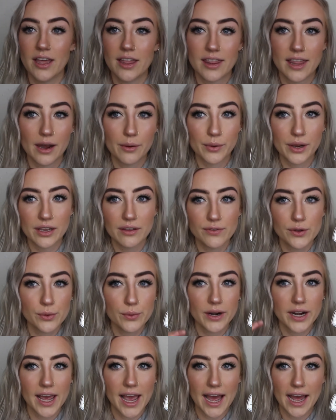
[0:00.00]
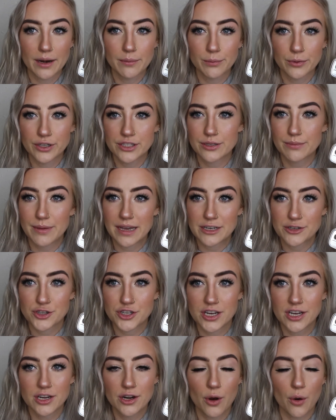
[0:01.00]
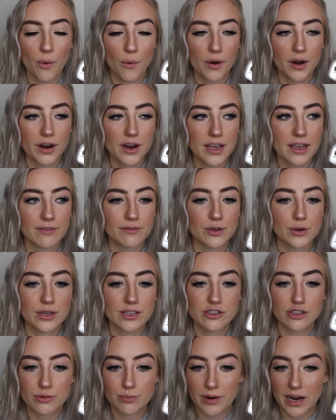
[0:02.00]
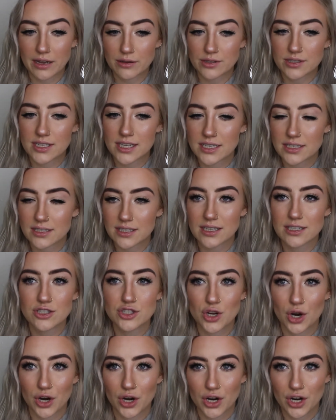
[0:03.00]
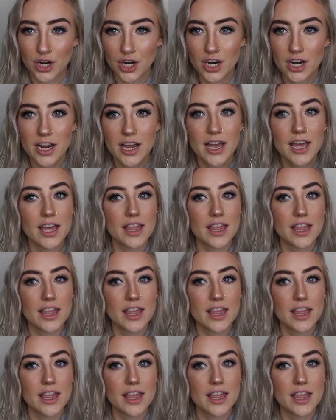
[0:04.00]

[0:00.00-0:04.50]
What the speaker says: That way if you want to add more dimension or if you get your brows tinted darker,